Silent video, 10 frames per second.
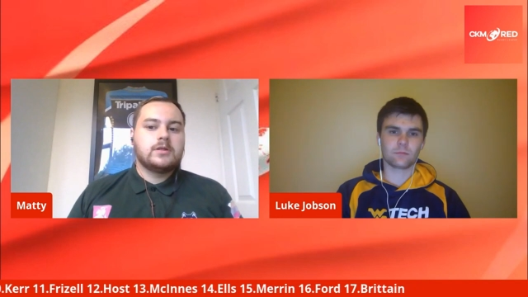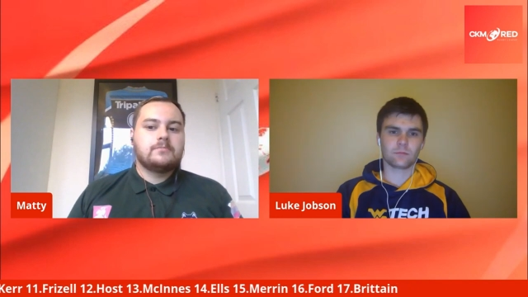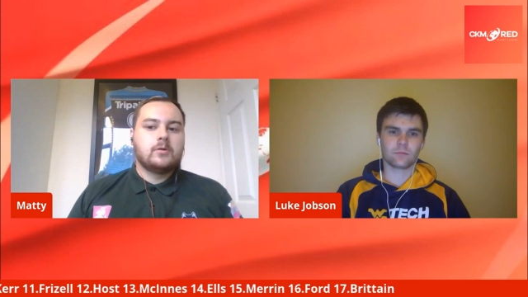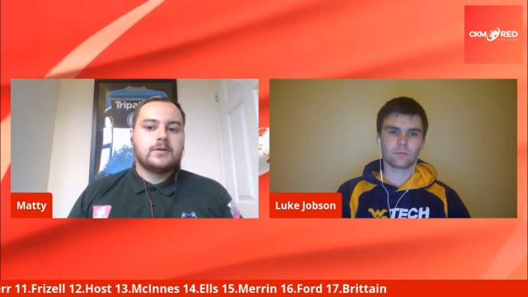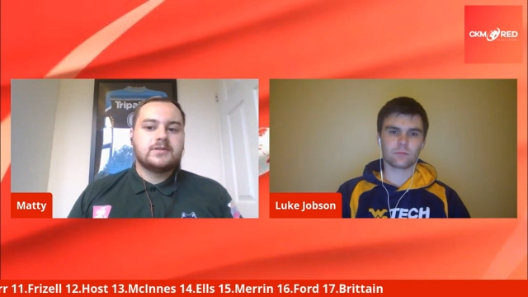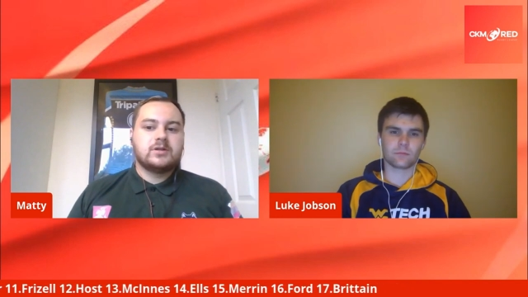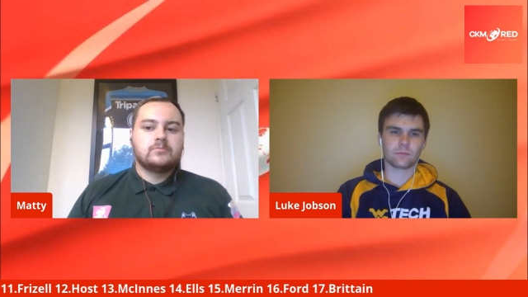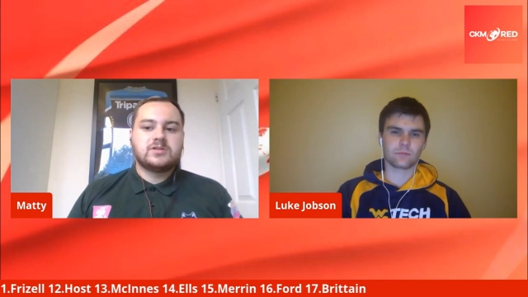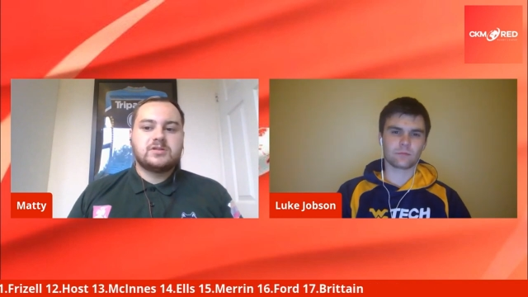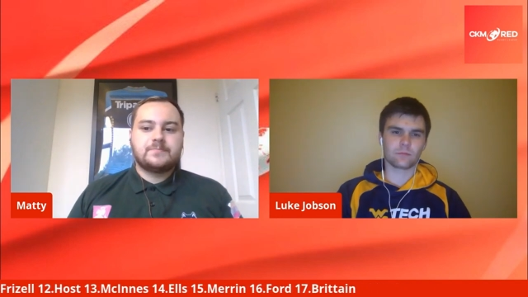Speaker 1: when you put in
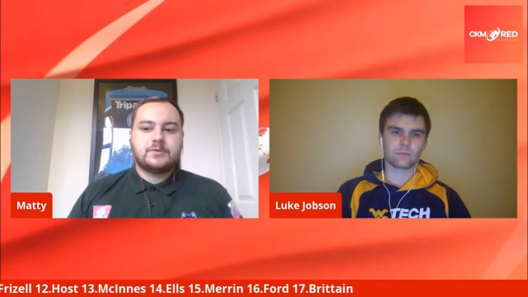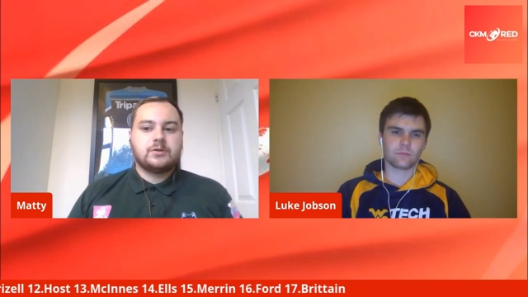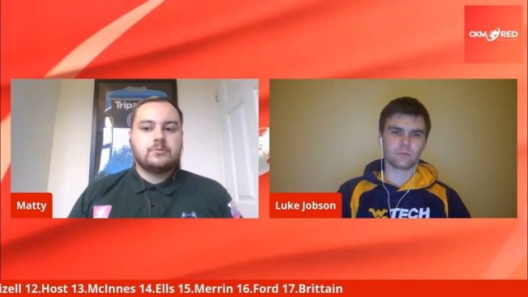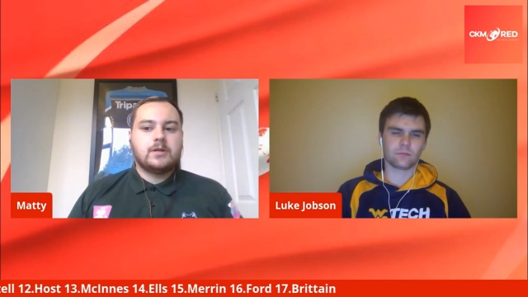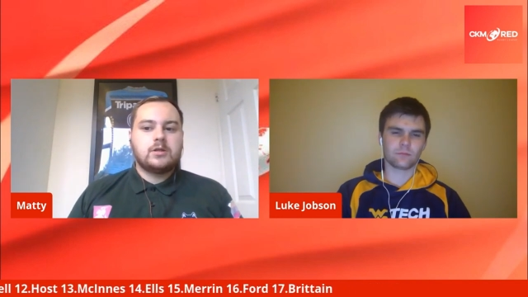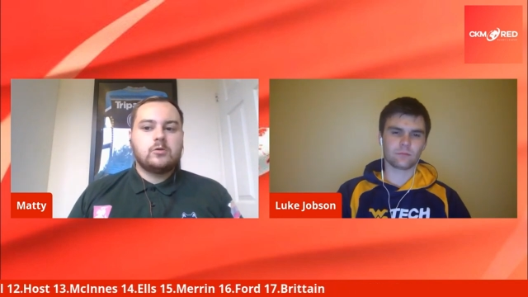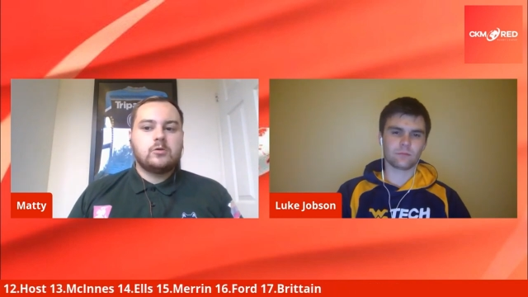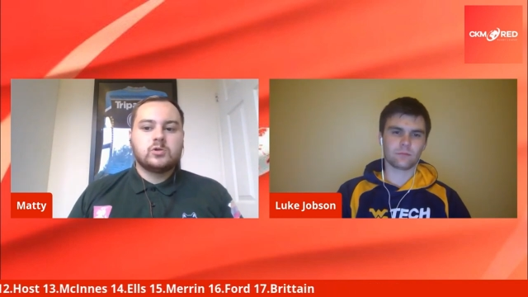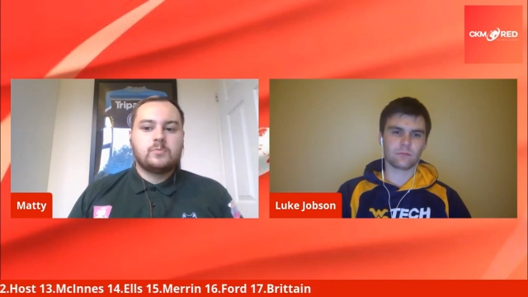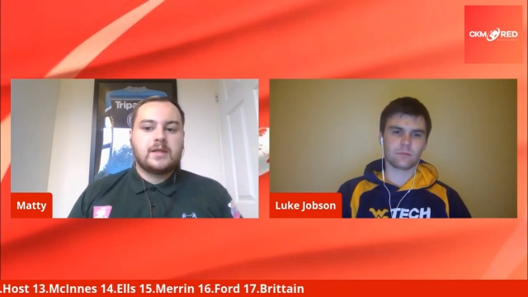Thompson, especially when he
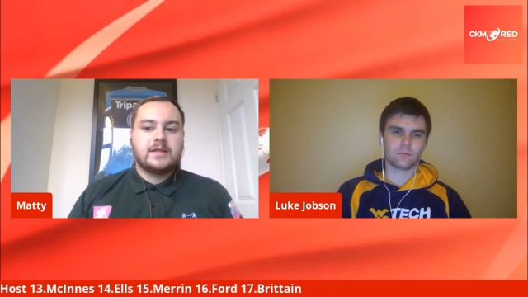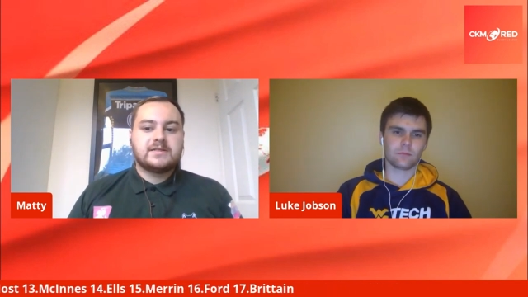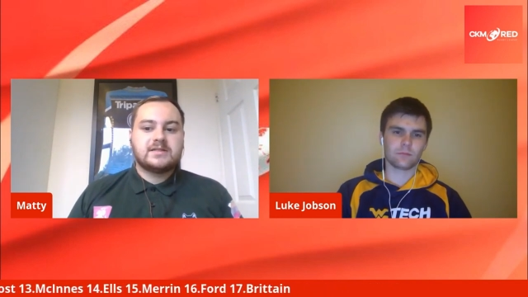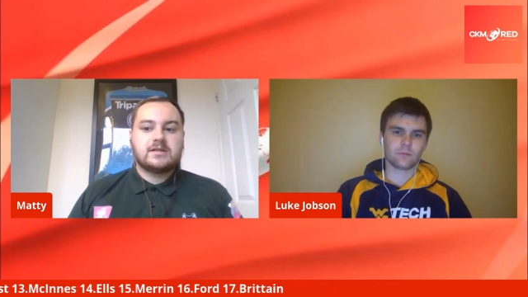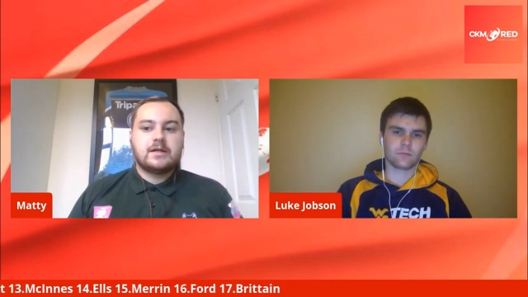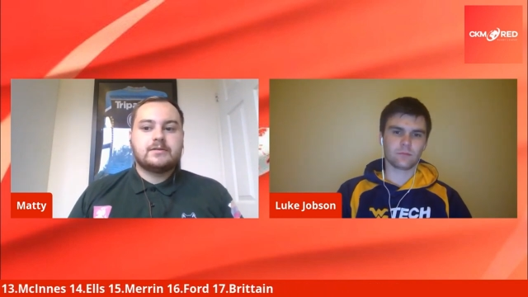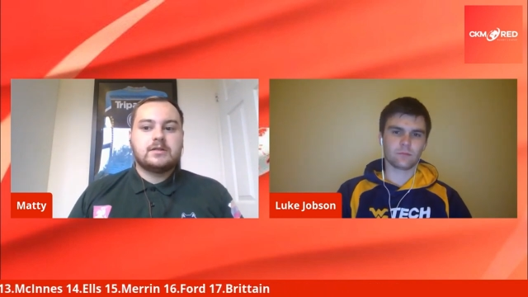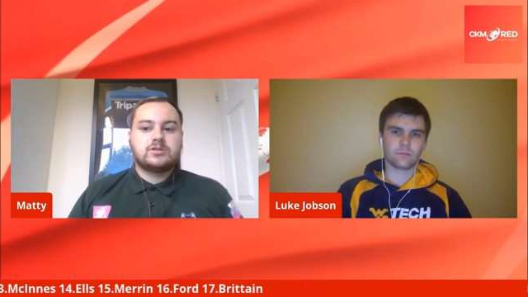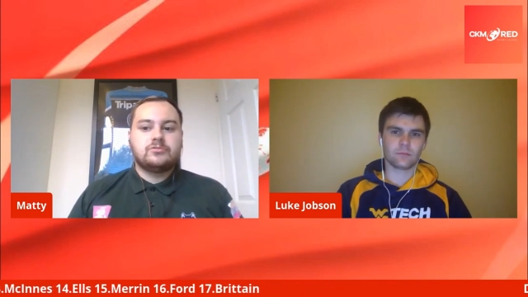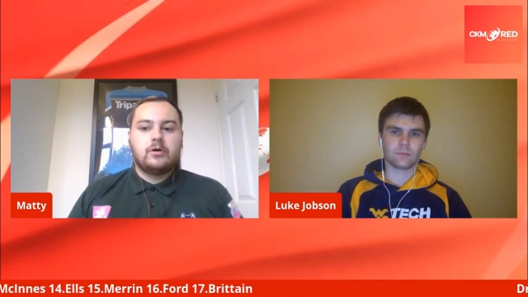comes up against a side
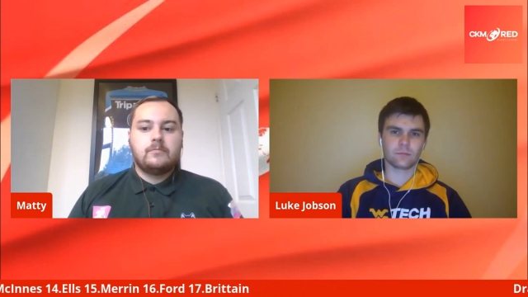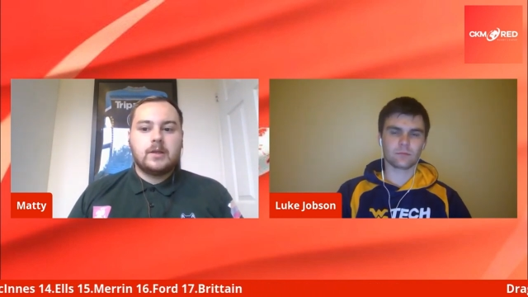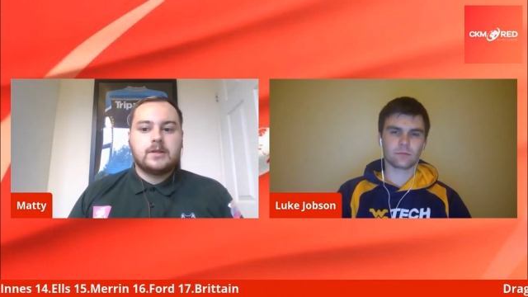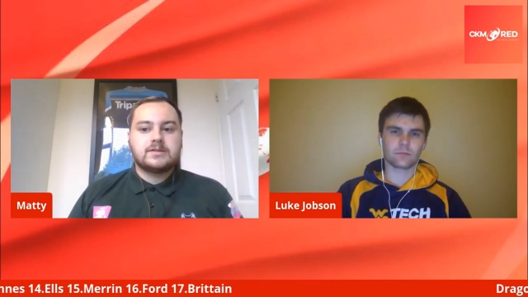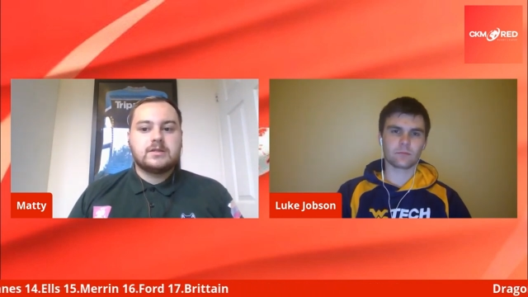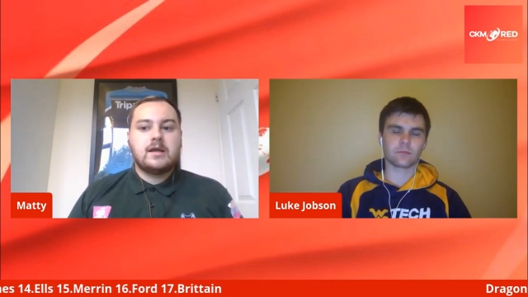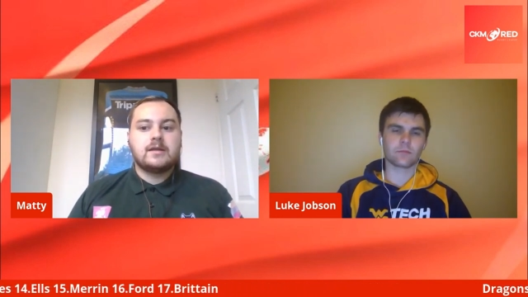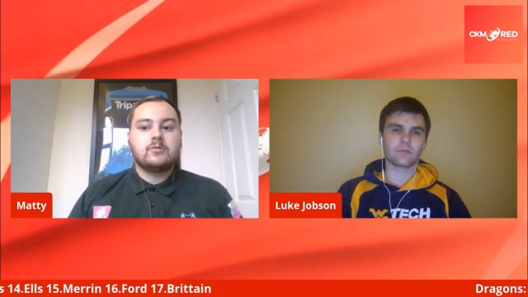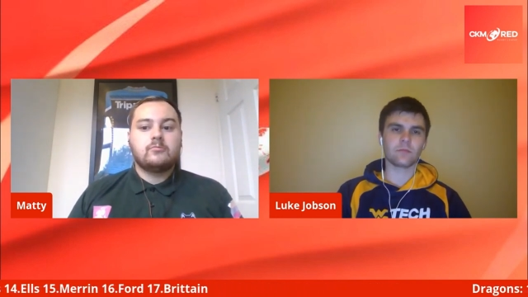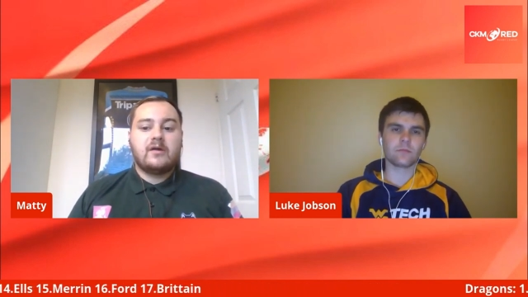that's got players
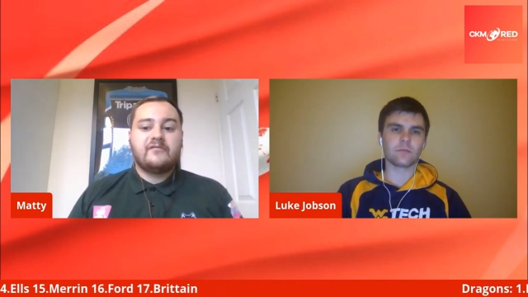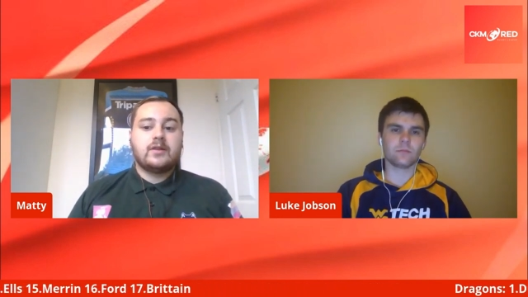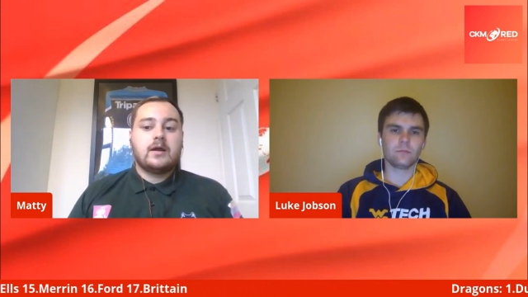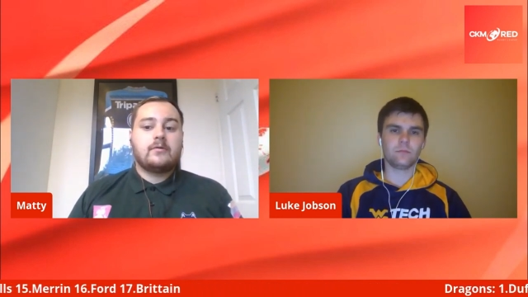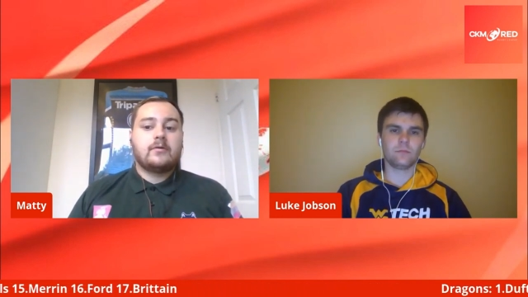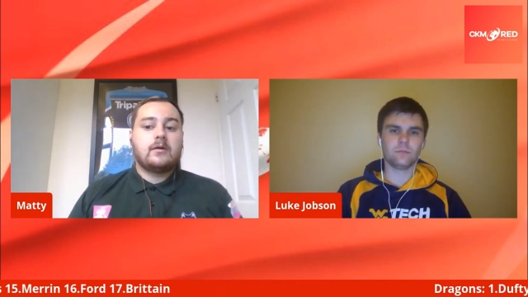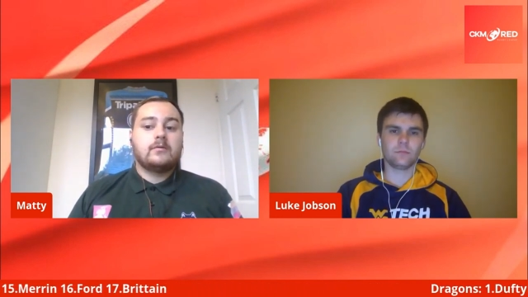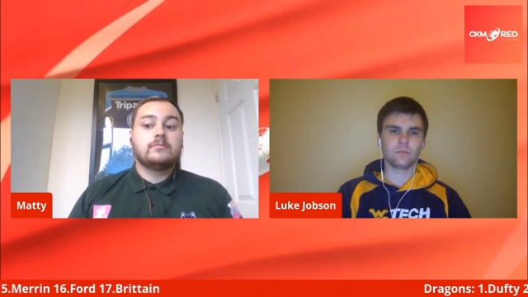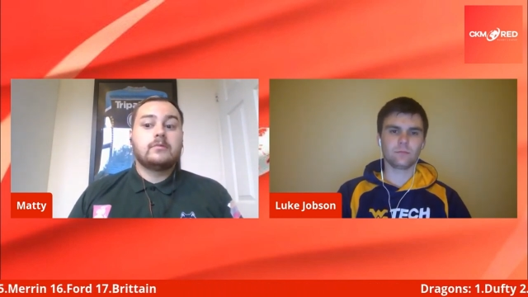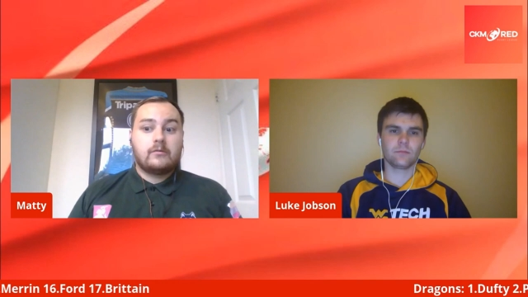like Ravalawa